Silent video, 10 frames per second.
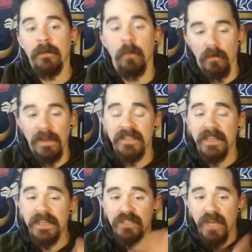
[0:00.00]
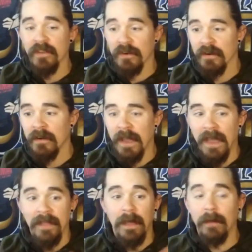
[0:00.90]
were wrestling each other,
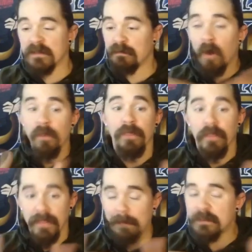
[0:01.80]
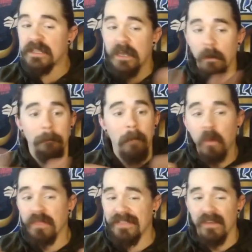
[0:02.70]
and that was both. That was their
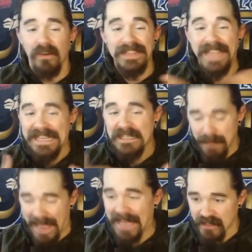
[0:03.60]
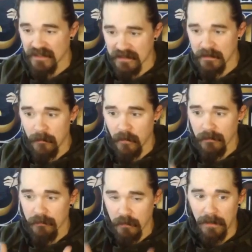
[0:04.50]
both of their last matches
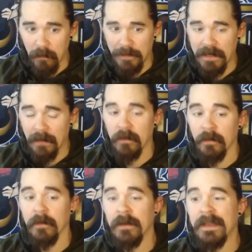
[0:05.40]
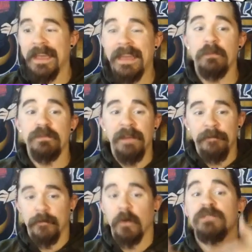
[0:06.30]
for WPW, and it was my
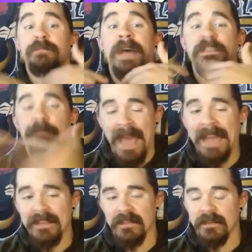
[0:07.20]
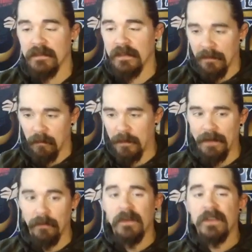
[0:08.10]
first match back to, to
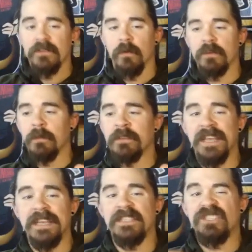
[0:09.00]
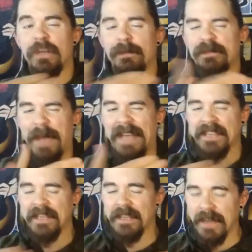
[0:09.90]
WPW. So it was almost like a ships
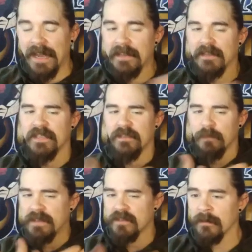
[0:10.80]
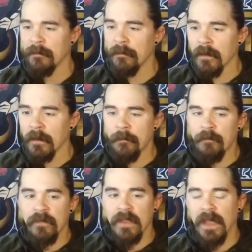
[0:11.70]
passing in the night situation. Yeah,
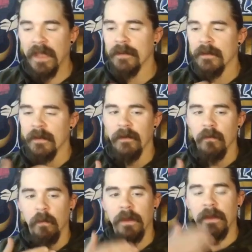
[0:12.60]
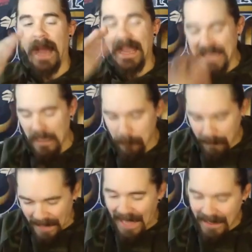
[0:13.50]
yeah. And when I came
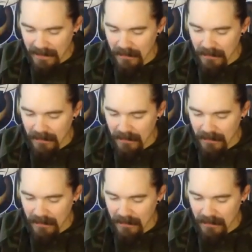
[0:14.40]
back